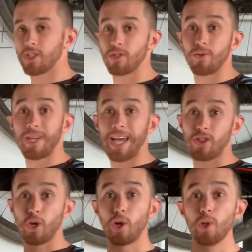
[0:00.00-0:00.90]
is to
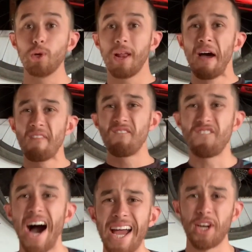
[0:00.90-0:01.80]
get the glute
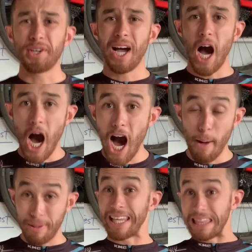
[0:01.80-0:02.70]
fired
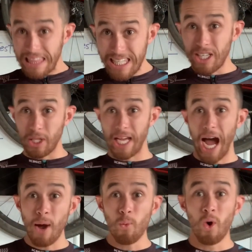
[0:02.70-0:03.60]
up. Like literally,
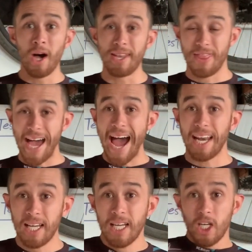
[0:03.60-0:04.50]
I want
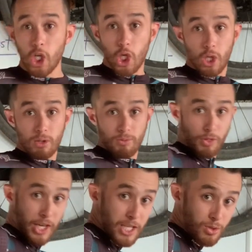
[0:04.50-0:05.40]

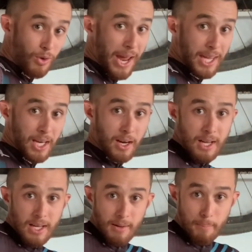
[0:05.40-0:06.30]
this right here,
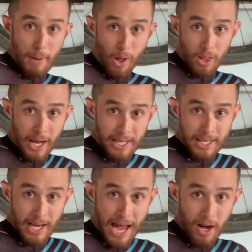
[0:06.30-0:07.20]
belt line
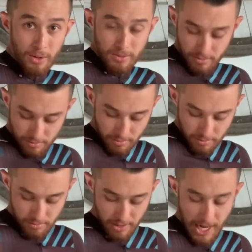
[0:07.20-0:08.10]
and out,
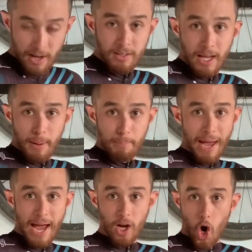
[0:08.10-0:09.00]
down and
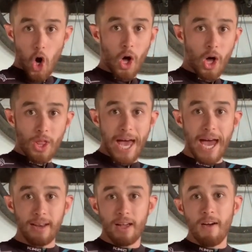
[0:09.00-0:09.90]
back, all that